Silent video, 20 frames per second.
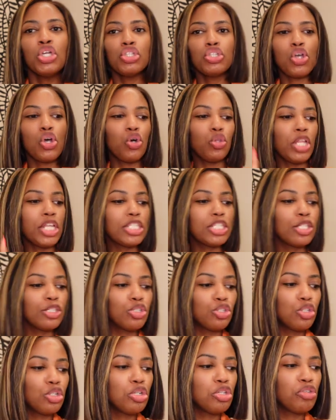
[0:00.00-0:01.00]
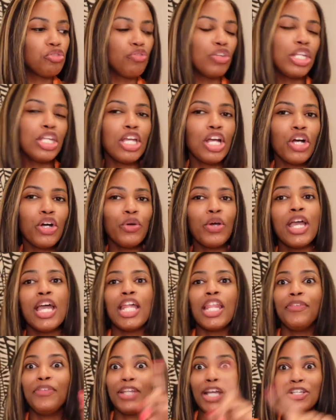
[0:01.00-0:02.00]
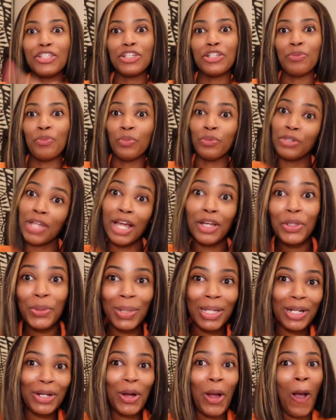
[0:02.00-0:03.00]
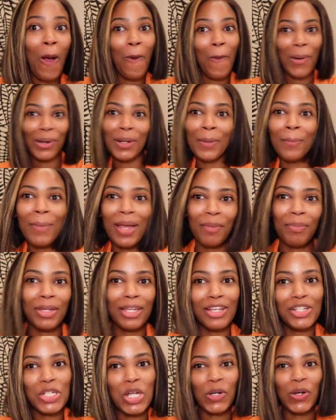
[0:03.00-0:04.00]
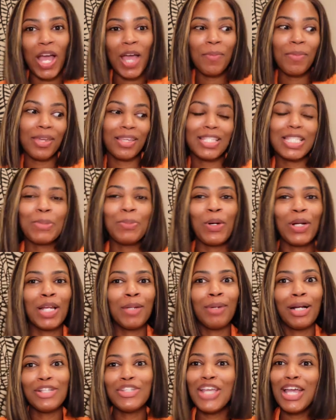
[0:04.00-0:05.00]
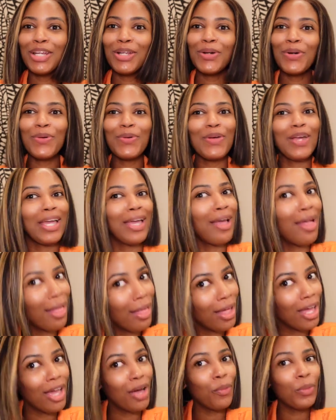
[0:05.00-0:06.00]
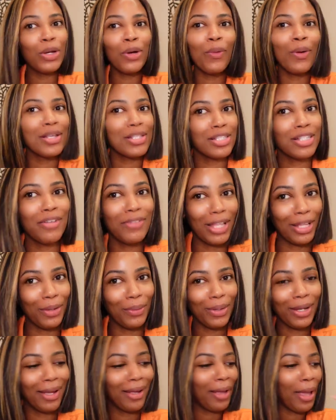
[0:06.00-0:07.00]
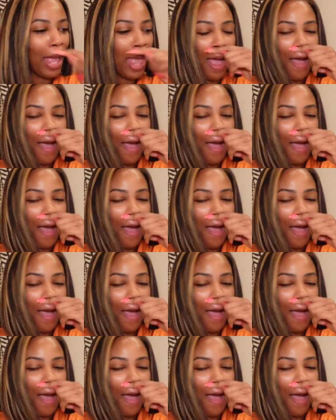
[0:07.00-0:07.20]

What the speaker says: So let's get into this video. If you guys are not new here, welcome back because y'all have been supporting my channel and we always love that, okay?